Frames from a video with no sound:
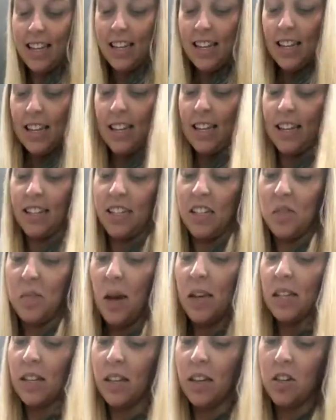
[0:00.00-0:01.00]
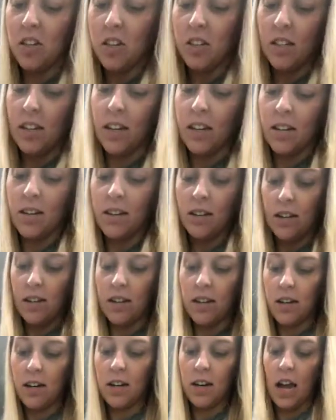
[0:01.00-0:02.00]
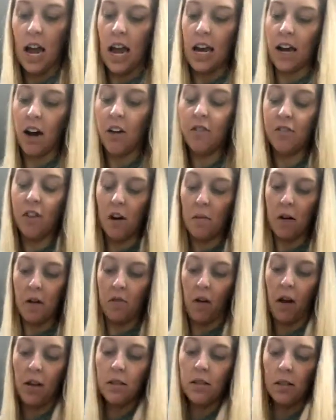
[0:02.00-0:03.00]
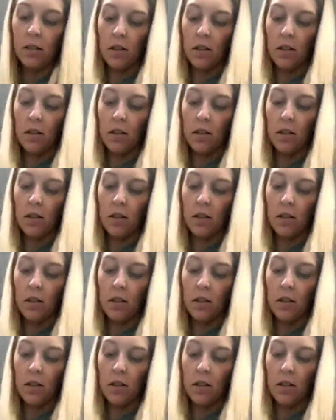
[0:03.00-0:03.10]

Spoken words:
This is basically just a hangout for all my friends.